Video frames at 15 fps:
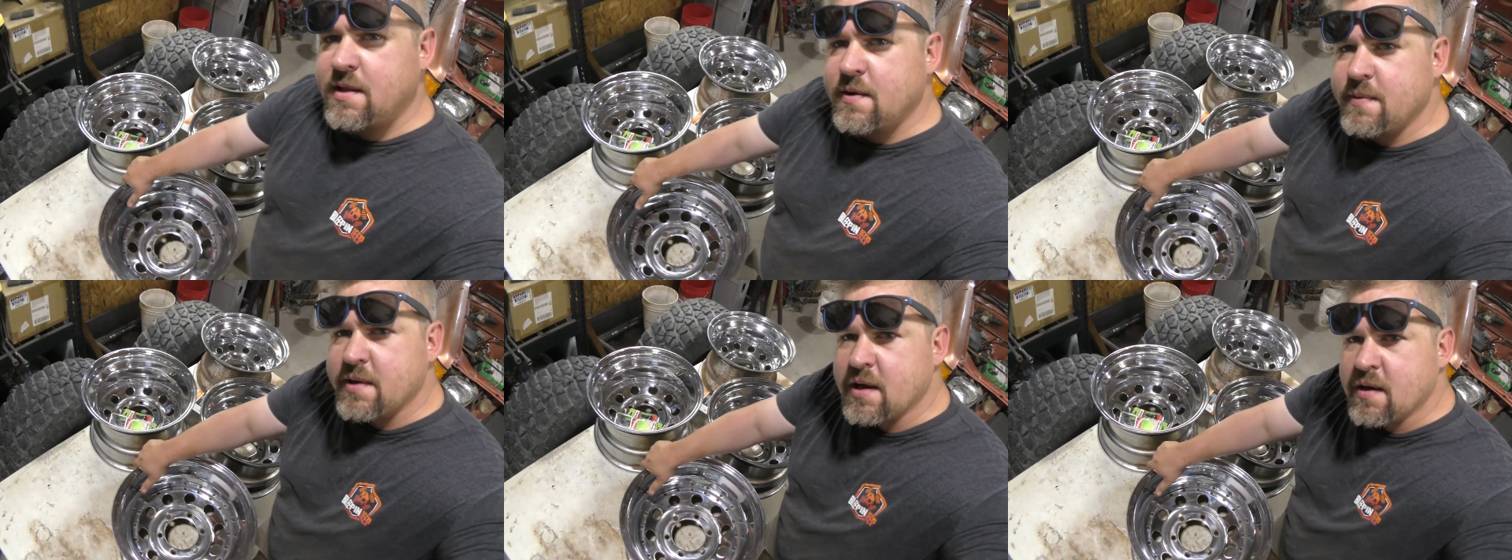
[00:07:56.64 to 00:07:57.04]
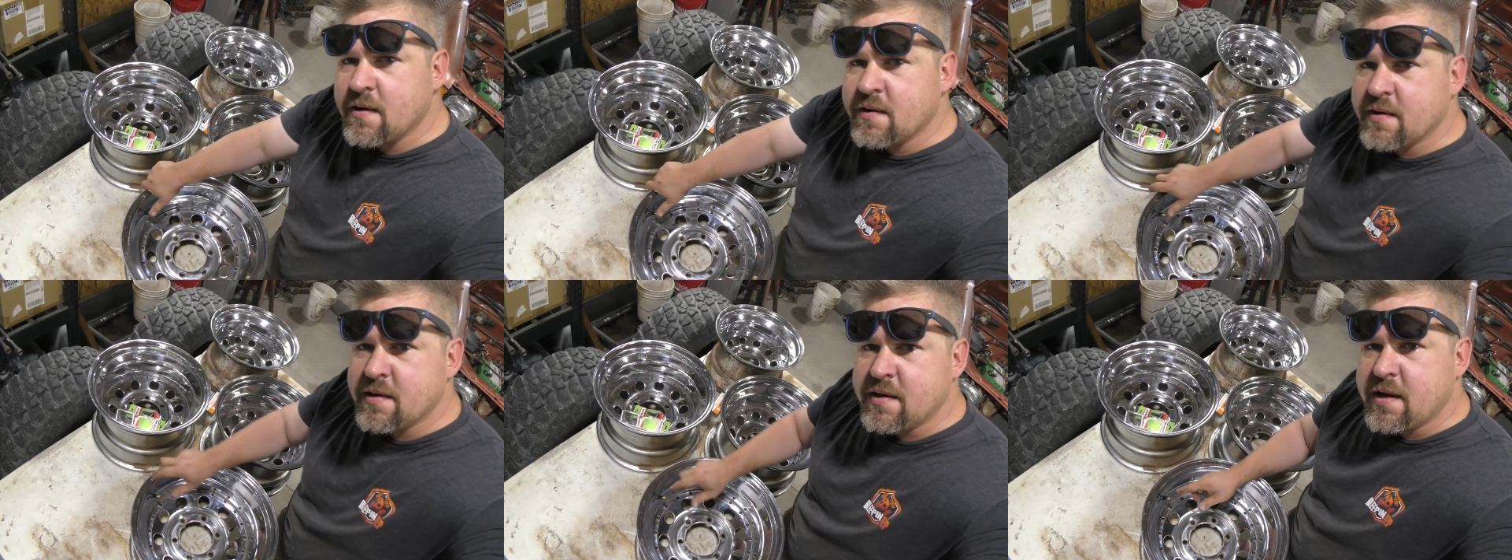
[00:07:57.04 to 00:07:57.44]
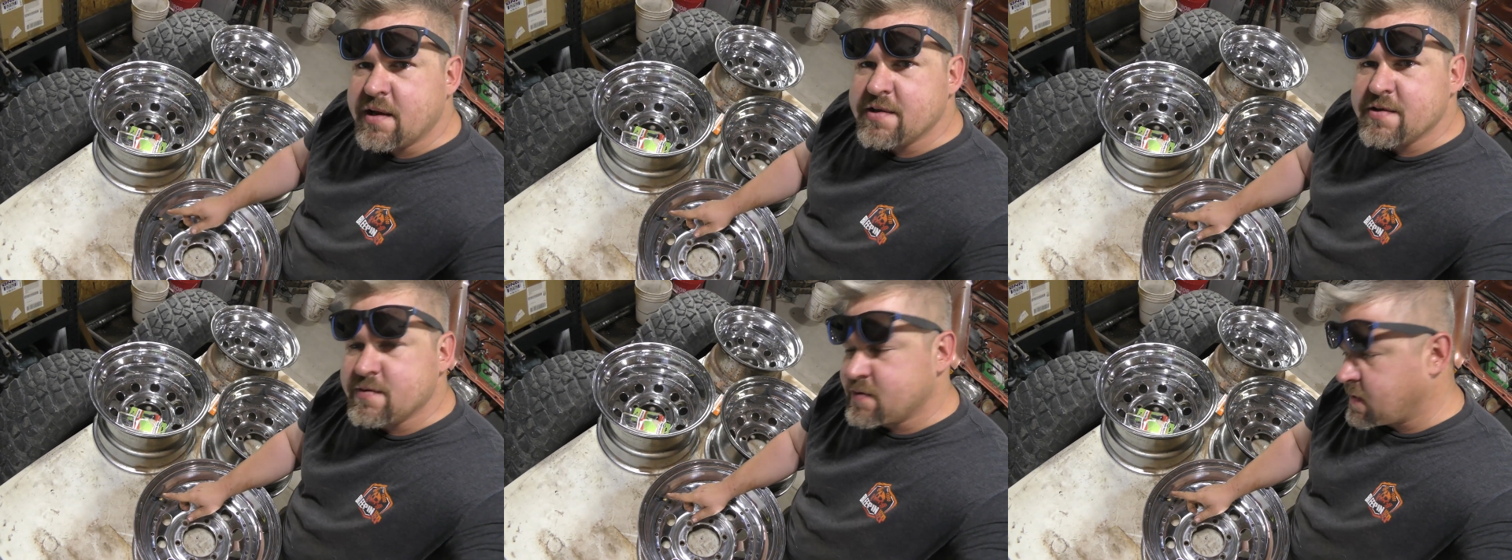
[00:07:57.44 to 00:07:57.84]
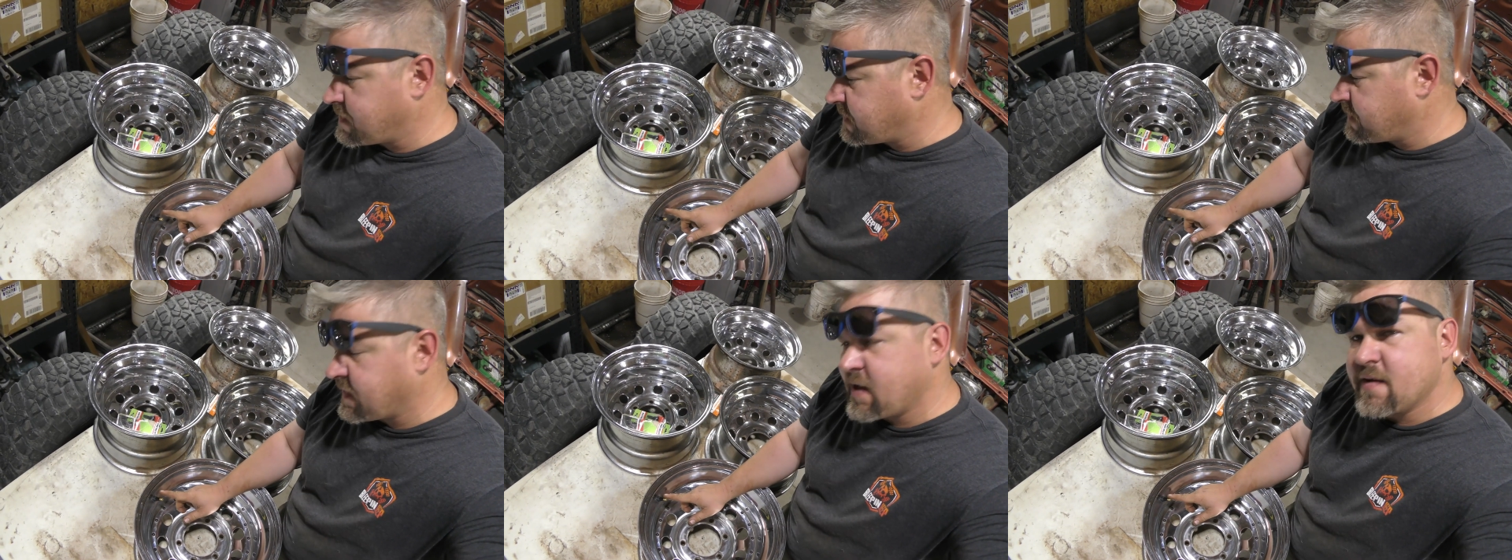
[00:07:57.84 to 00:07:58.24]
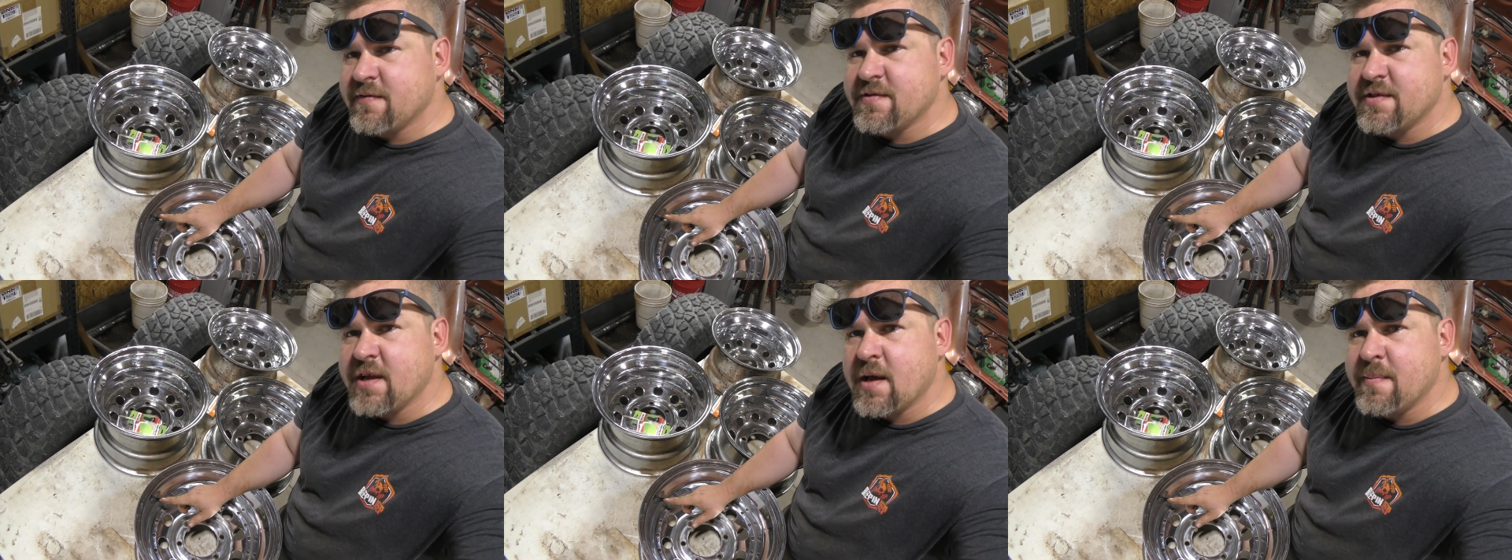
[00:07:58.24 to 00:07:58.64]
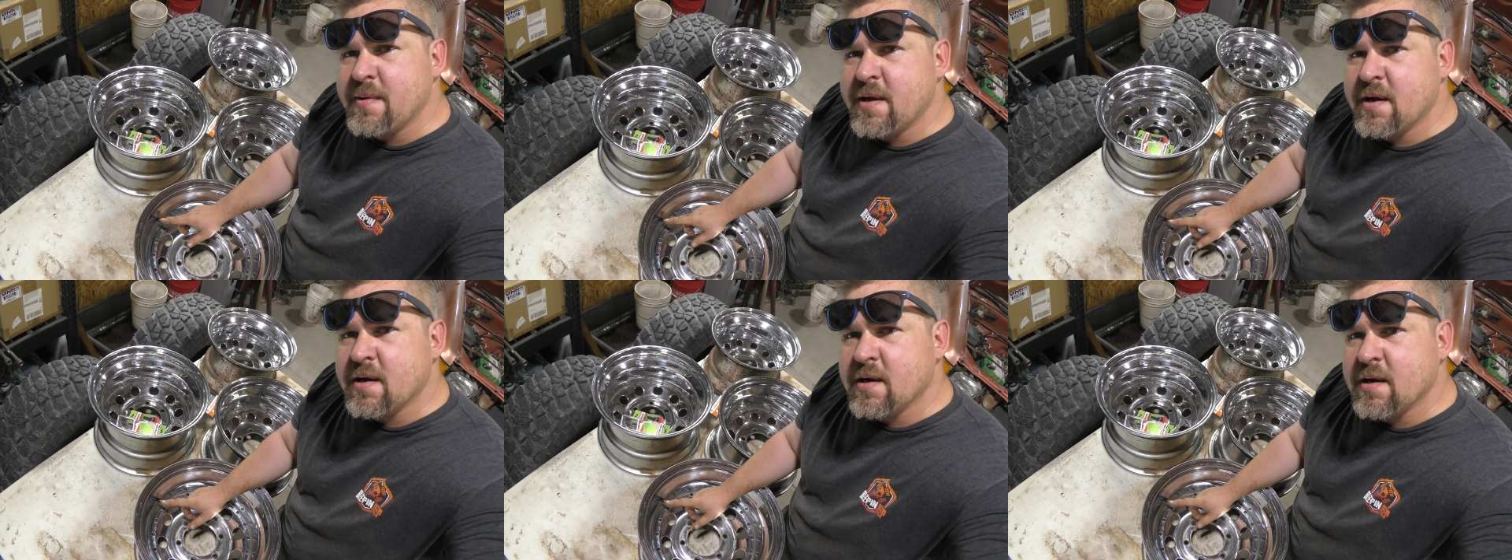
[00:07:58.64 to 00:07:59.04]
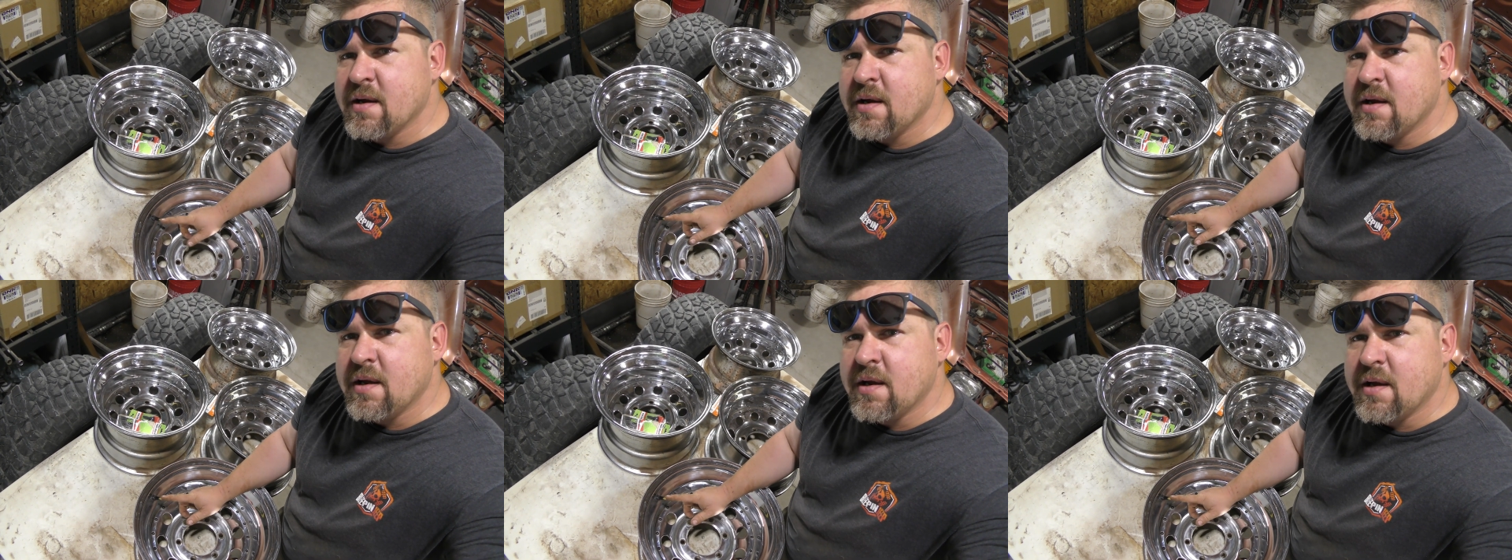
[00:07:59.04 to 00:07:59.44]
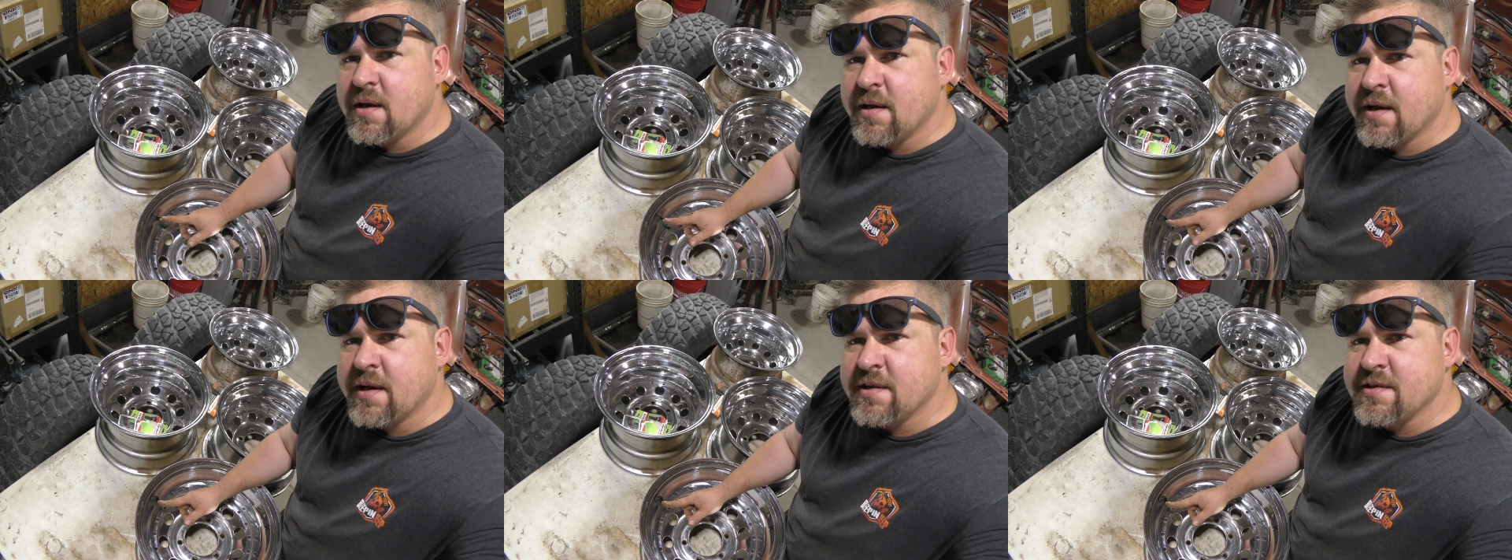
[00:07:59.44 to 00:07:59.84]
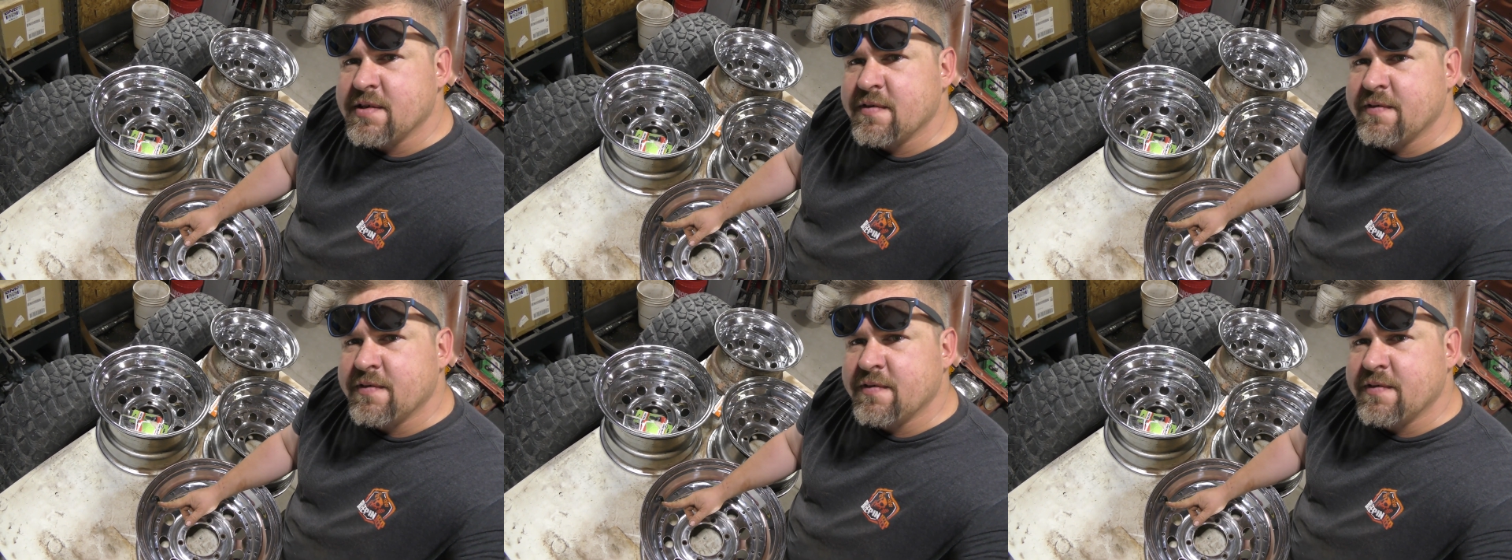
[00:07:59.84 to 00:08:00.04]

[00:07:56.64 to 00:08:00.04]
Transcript: there we go. Nice rubber valve stem here, nice and